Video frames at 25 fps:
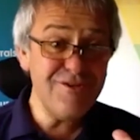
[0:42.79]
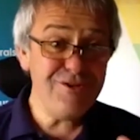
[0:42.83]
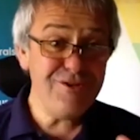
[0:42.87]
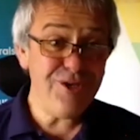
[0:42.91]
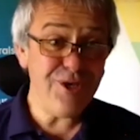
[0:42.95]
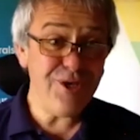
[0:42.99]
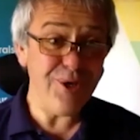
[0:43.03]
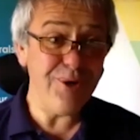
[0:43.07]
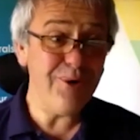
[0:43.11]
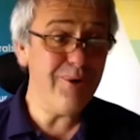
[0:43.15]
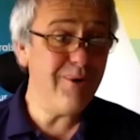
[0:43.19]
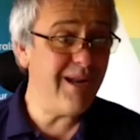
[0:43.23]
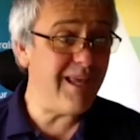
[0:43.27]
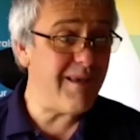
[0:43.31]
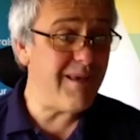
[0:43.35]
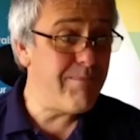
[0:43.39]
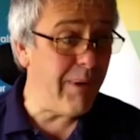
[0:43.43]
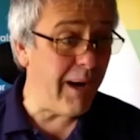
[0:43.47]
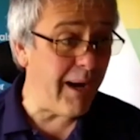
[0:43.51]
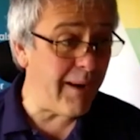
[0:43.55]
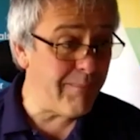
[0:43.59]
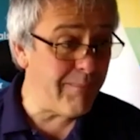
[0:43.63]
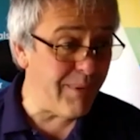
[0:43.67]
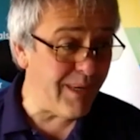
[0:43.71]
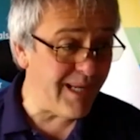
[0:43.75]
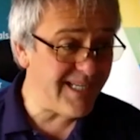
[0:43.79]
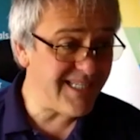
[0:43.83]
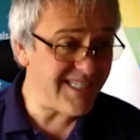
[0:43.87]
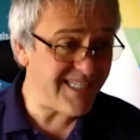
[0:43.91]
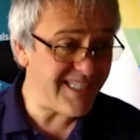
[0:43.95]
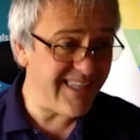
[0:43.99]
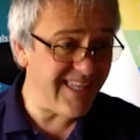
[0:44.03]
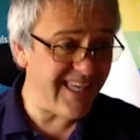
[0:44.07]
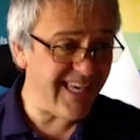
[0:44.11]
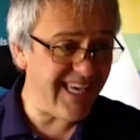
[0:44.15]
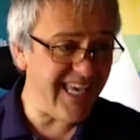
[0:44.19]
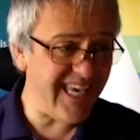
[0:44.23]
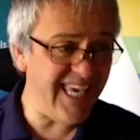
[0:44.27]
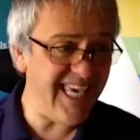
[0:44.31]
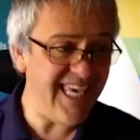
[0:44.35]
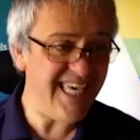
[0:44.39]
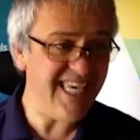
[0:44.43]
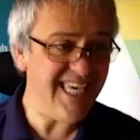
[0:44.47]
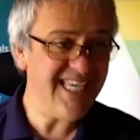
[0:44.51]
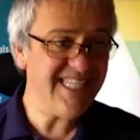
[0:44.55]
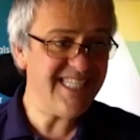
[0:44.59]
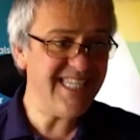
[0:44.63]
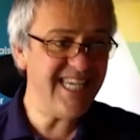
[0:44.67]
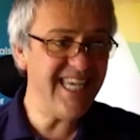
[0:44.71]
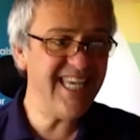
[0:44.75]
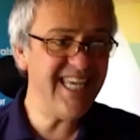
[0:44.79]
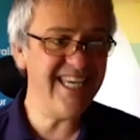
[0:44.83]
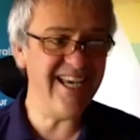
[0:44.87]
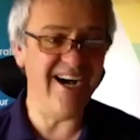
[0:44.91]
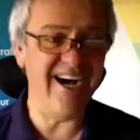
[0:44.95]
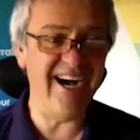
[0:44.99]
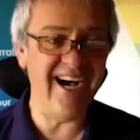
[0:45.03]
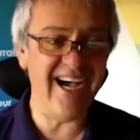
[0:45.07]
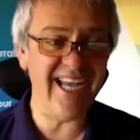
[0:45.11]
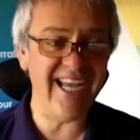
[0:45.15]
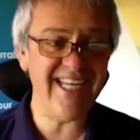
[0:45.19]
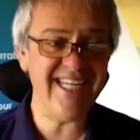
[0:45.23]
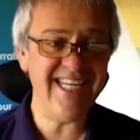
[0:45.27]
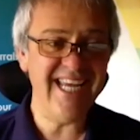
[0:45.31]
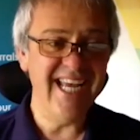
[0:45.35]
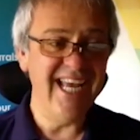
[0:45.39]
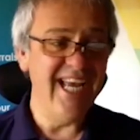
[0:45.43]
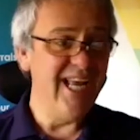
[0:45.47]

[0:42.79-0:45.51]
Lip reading: newly published The Easy Guide